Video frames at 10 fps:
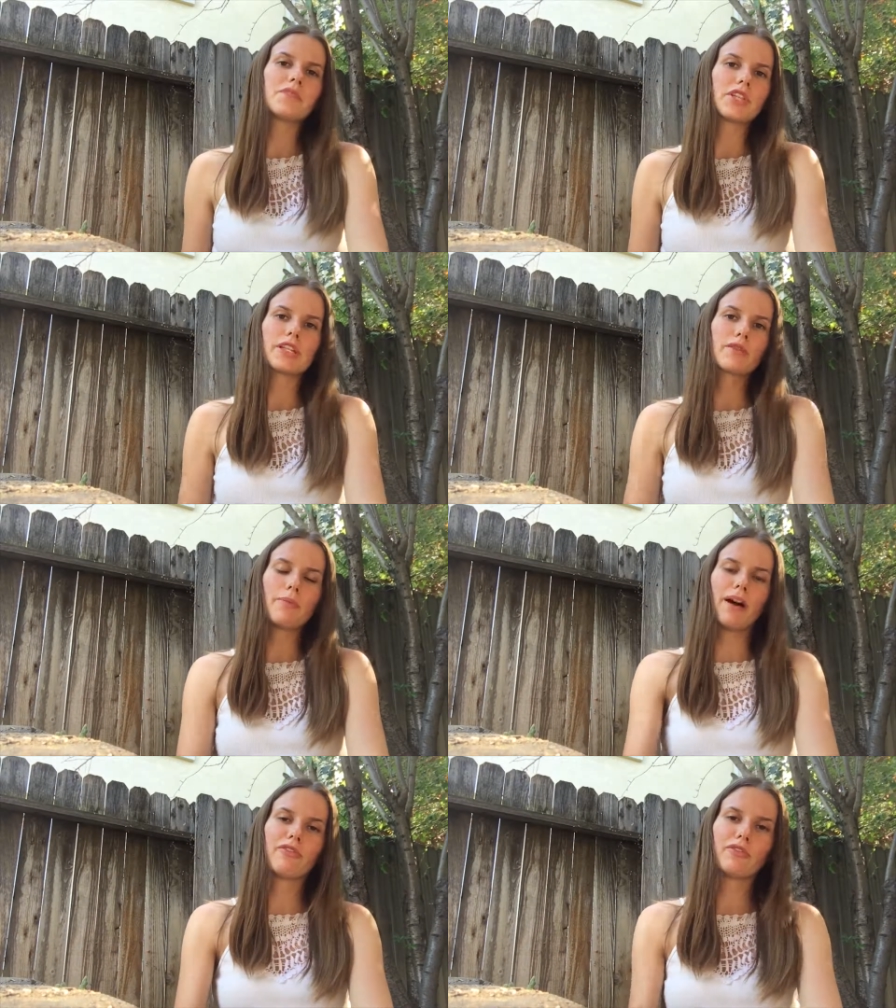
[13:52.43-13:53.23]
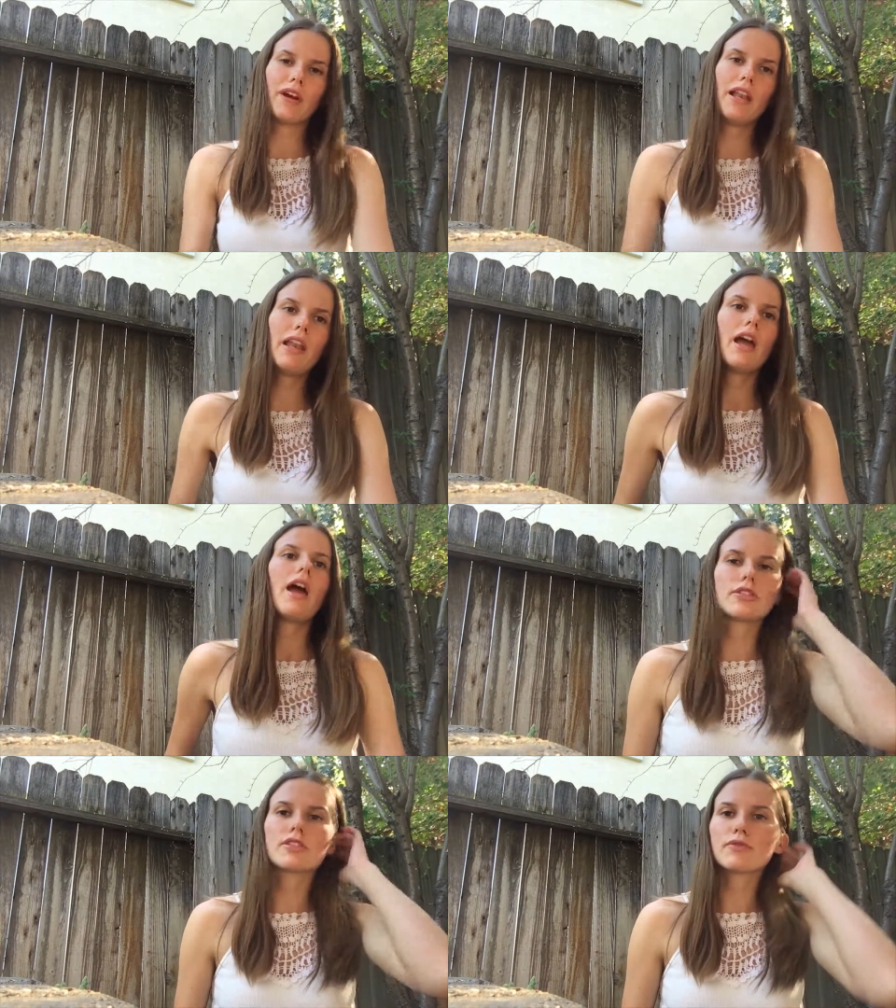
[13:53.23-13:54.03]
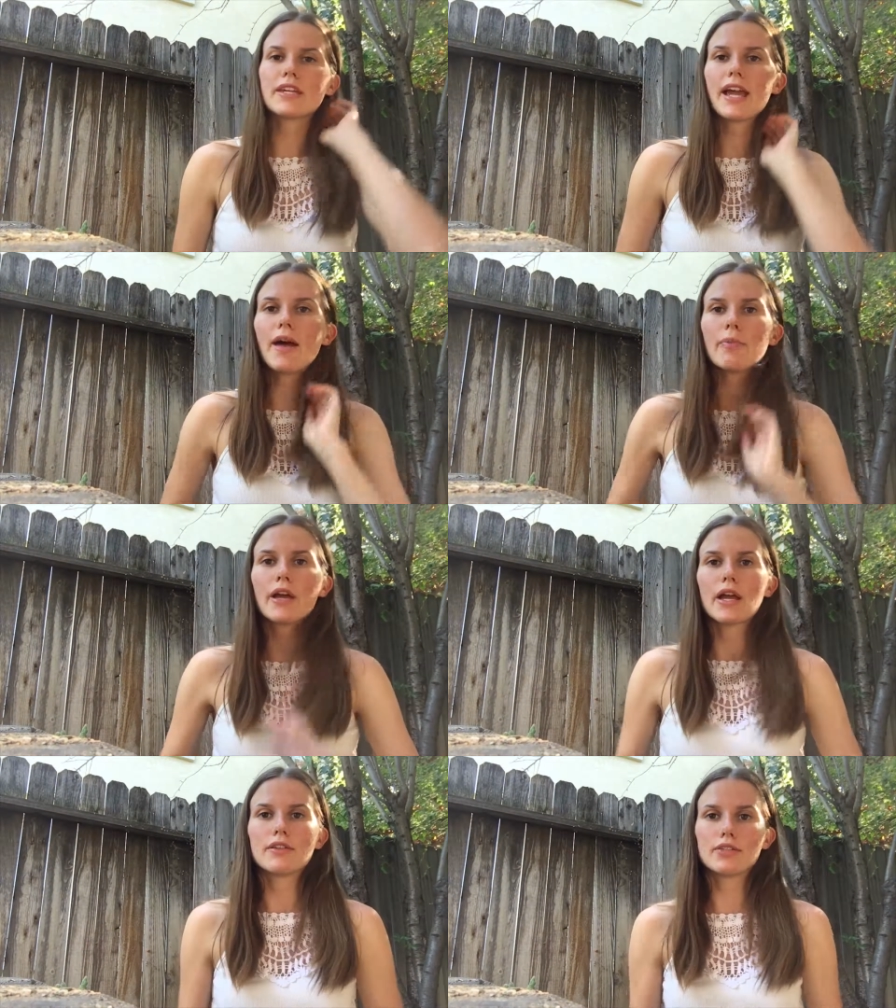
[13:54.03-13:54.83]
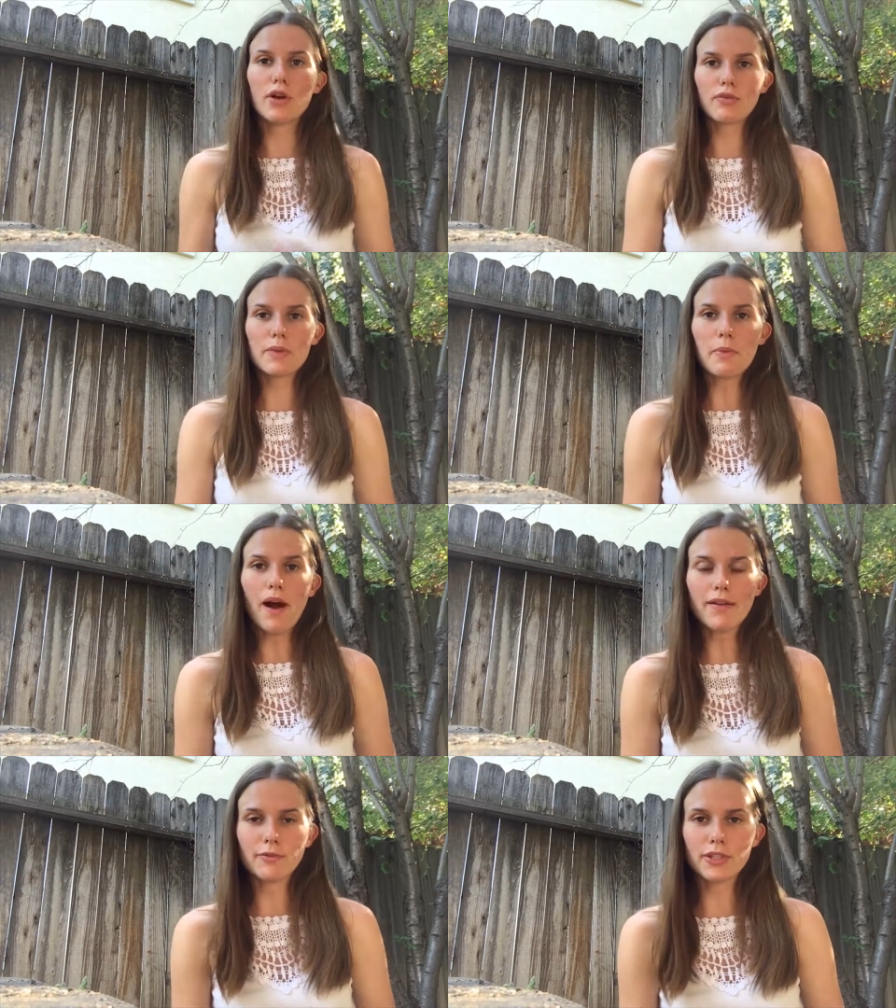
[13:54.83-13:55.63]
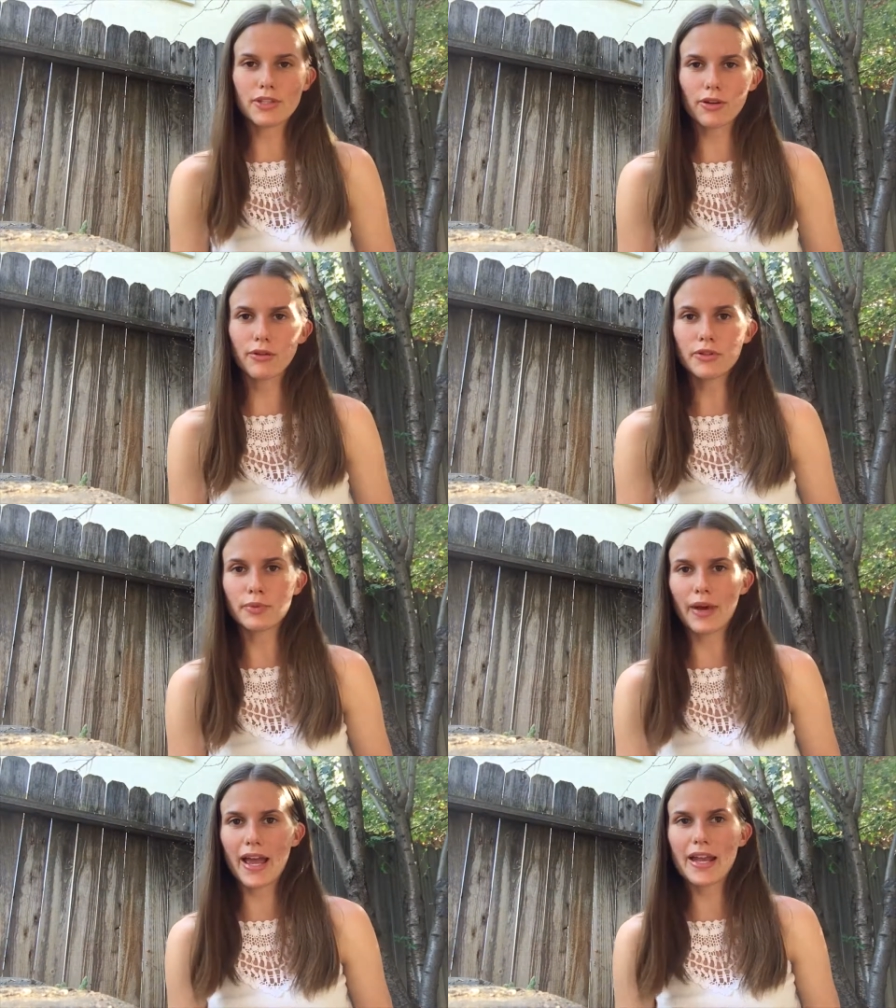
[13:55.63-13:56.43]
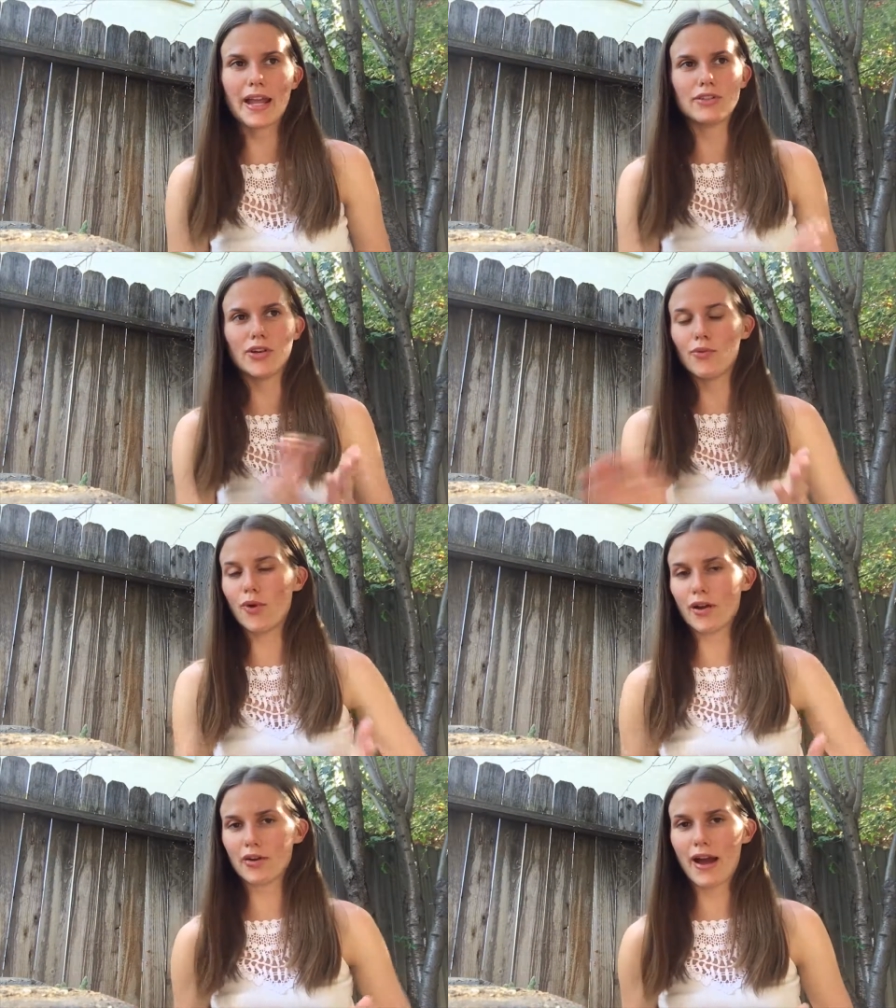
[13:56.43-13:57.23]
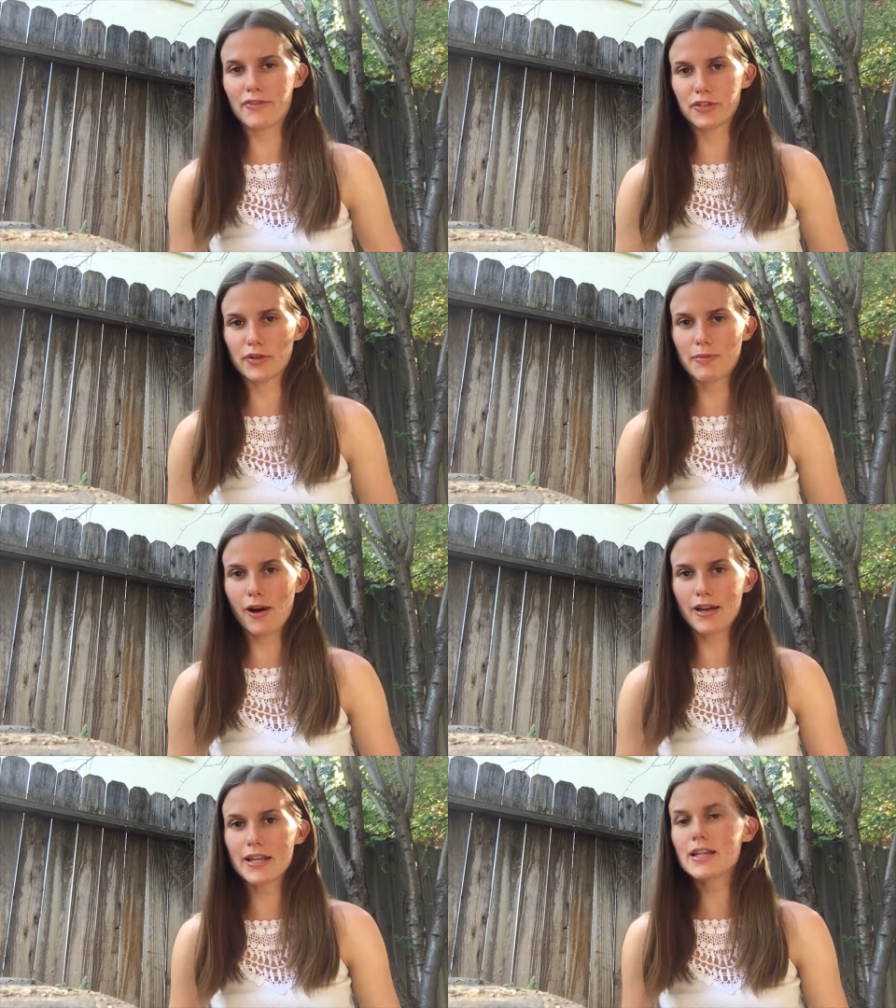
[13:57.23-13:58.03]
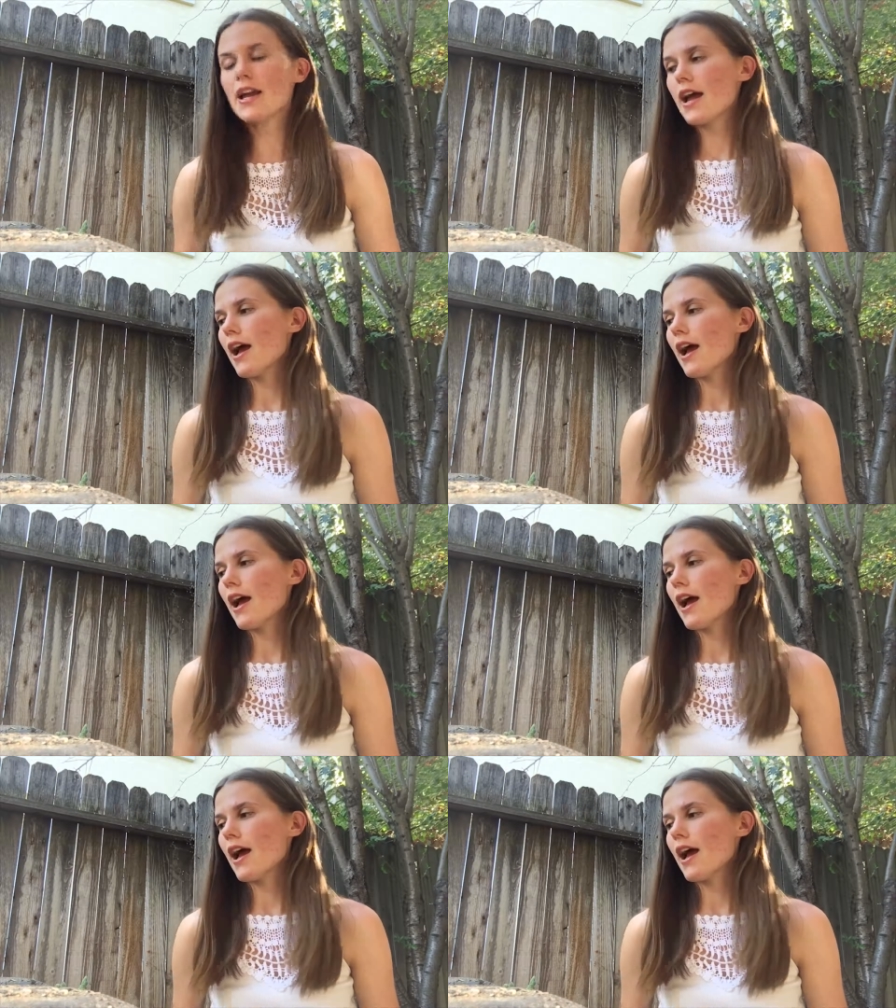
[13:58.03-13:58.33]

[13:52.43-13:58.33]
just to repot for fun. Just to recap, don't repot when the soil is wet, and don't water after repotting.